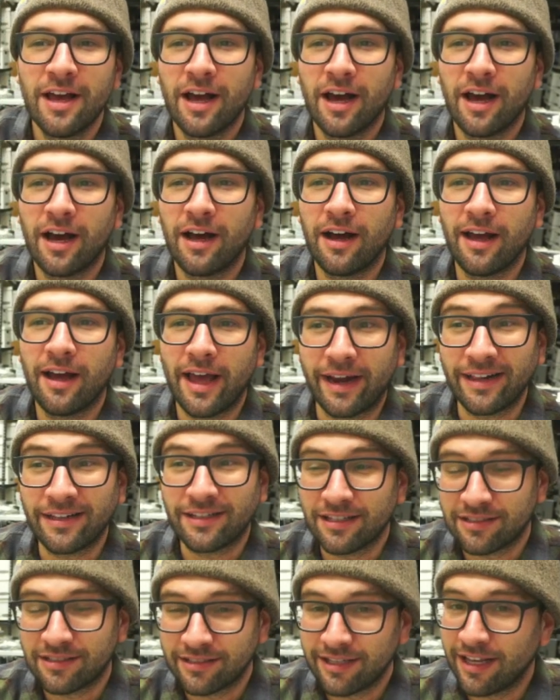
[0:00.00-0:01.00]
And it's
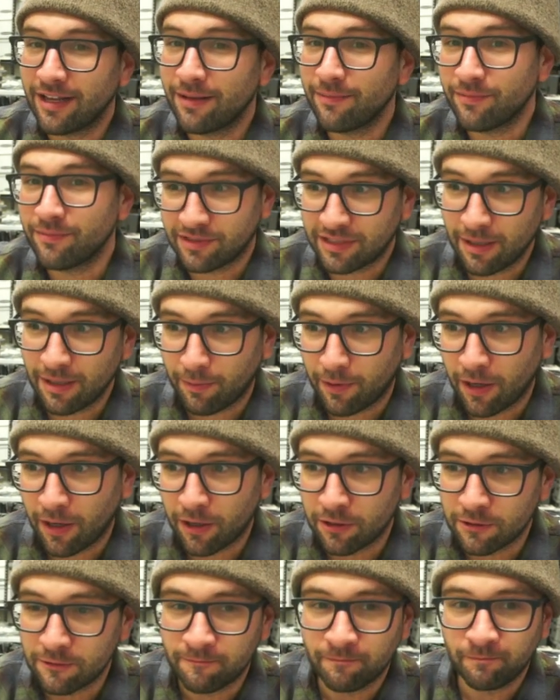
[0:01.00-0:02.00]
the same zip code